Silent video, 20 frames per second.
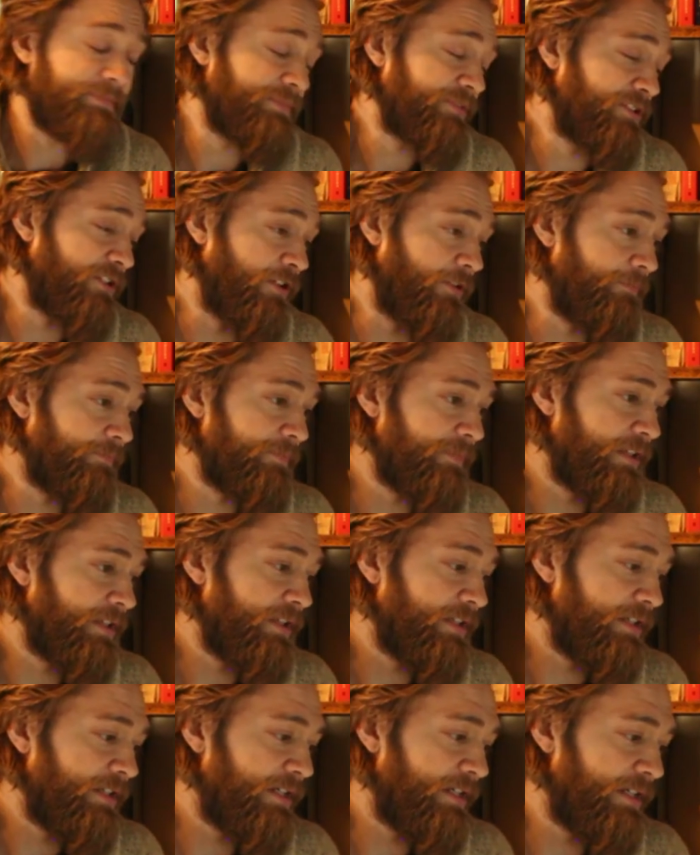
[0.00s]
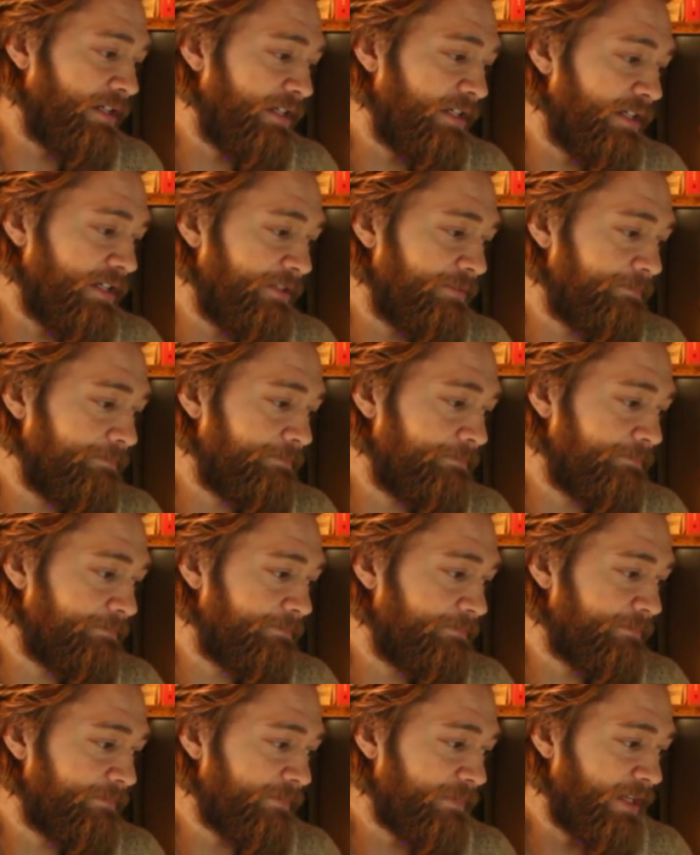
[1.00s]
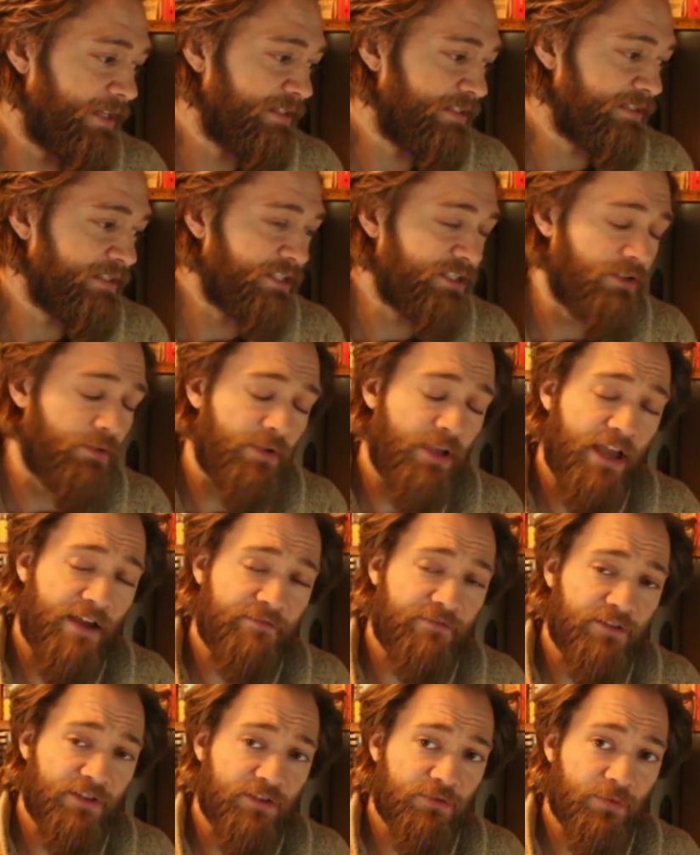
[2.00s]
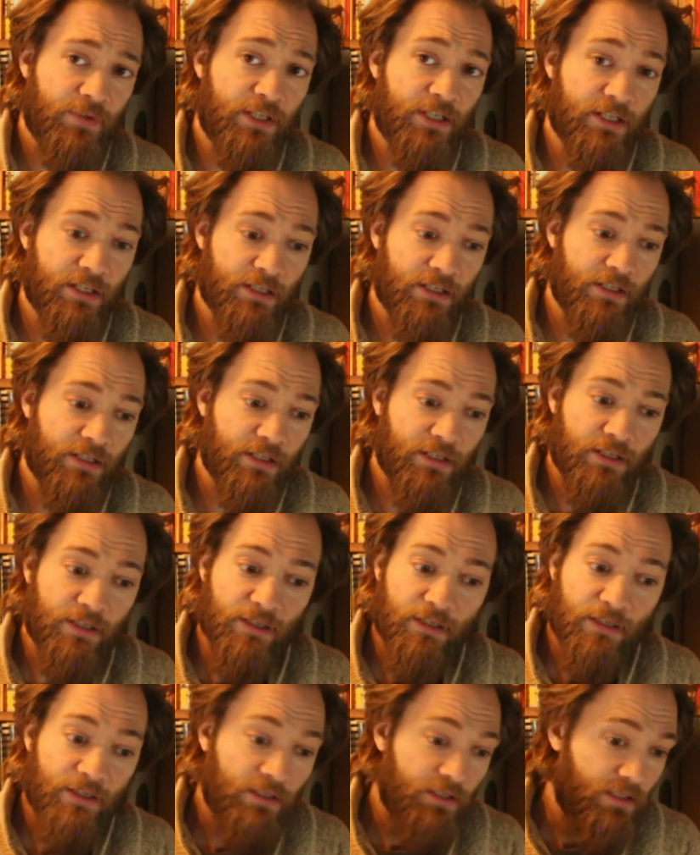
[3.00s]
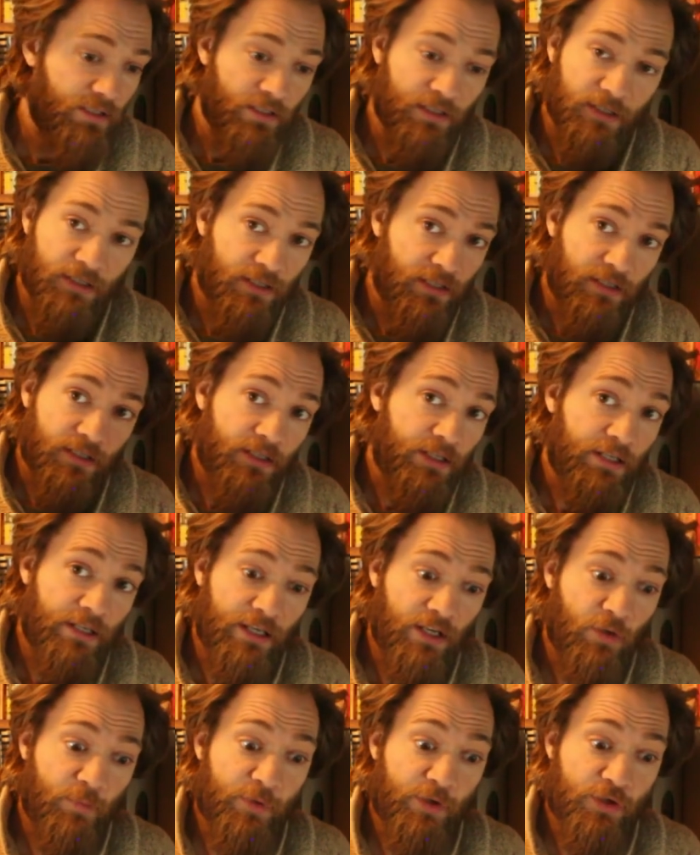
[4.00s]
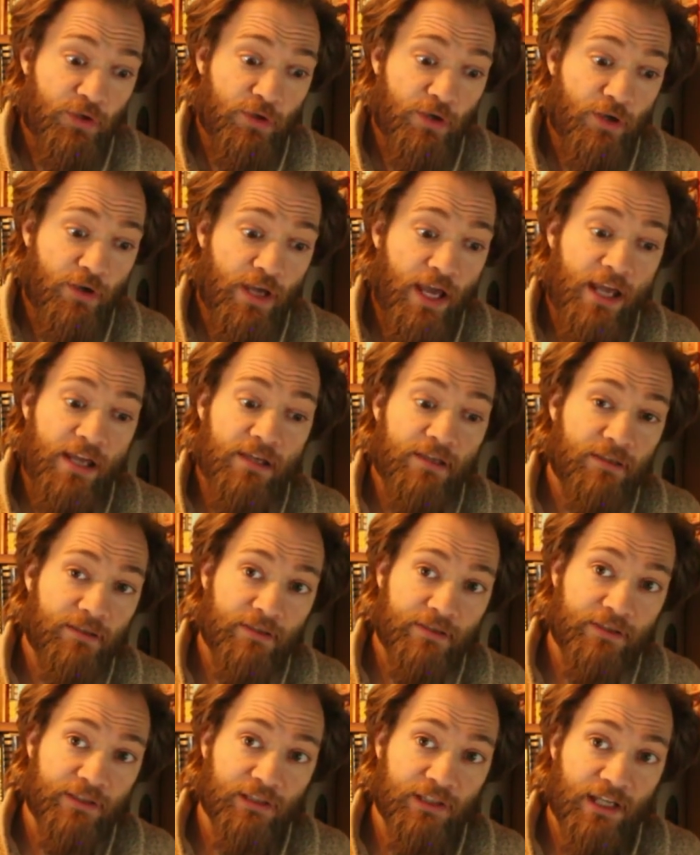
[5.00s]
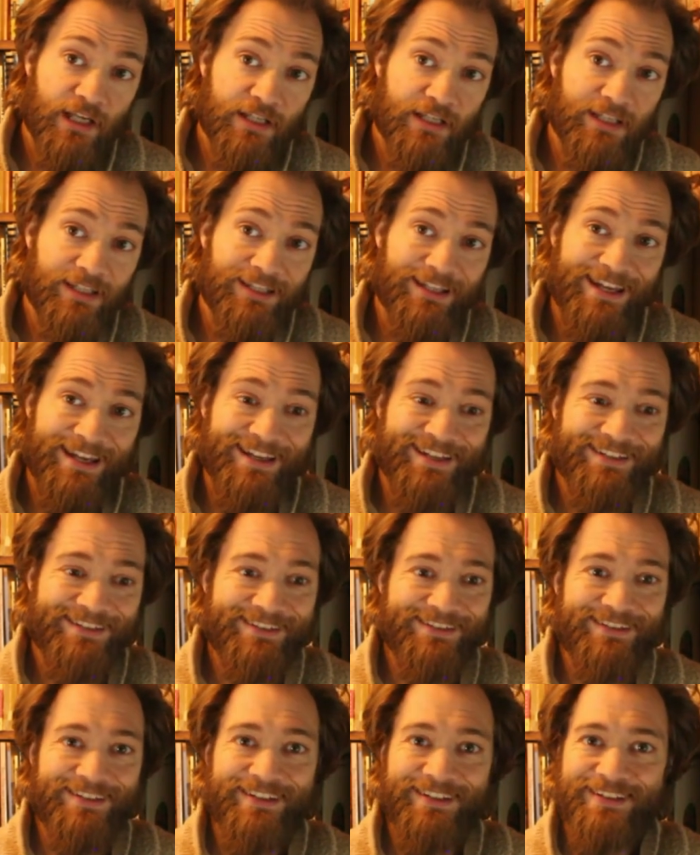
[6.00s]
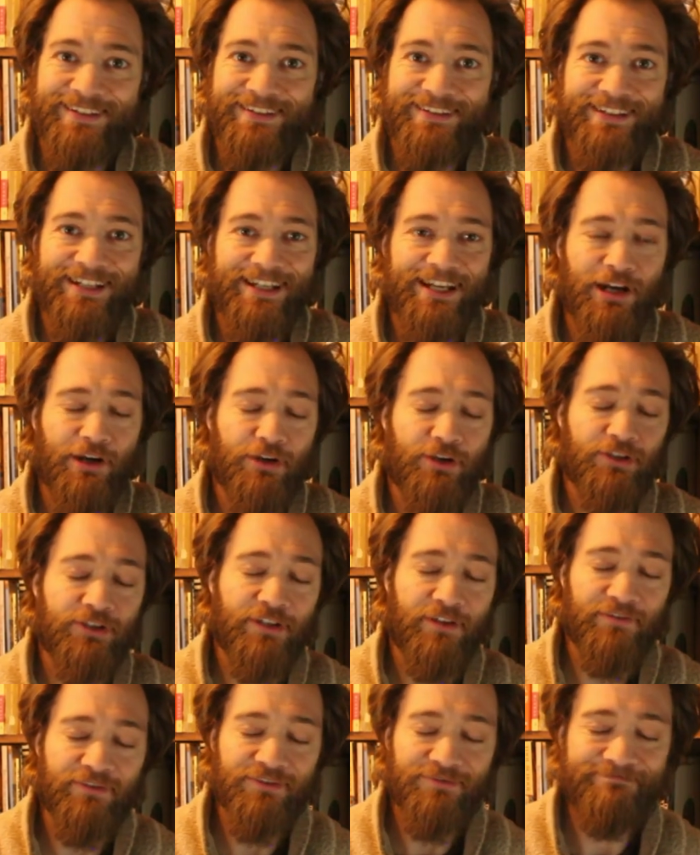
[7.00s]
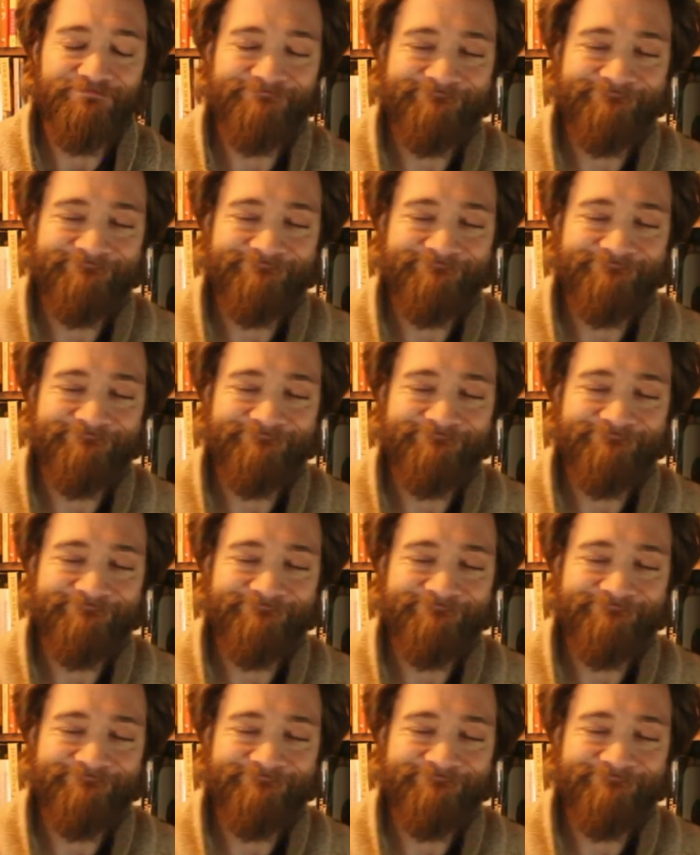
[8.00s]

So um, I think that's all we have for this week. Hope you're doing okay. Good luck, and uh, take care of yourselves.